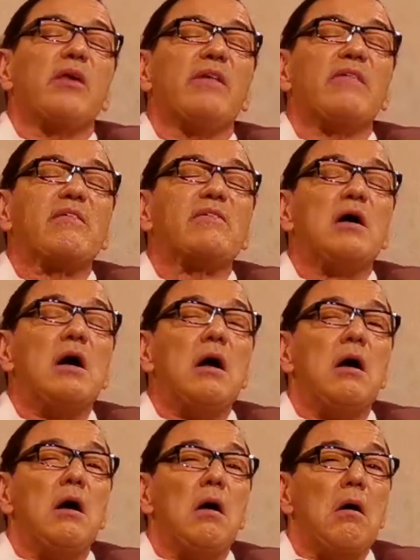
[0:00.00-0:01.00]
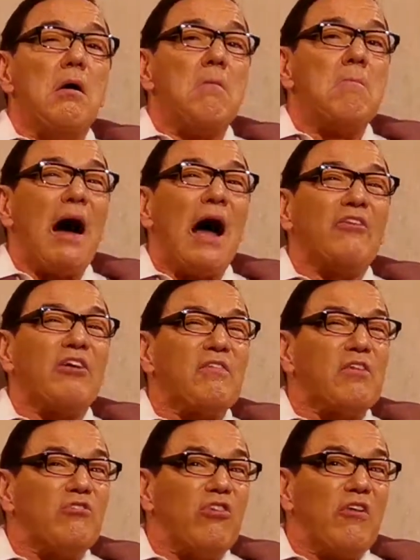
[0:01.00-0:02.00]
He says, might I
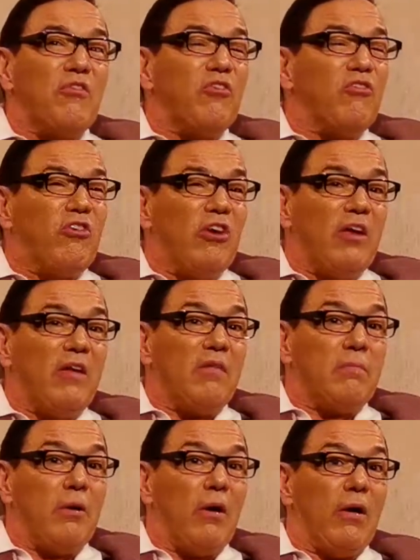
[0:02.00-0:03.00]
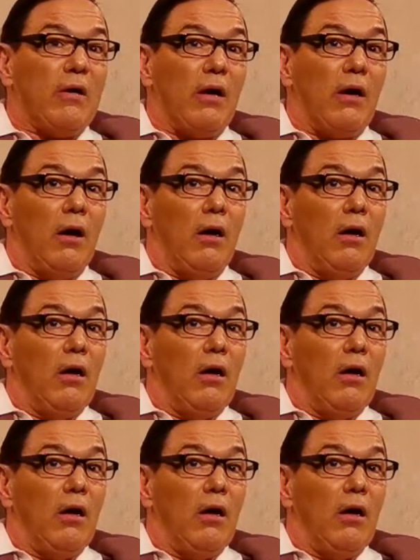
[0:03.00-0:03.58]
suggest a cheeseburger?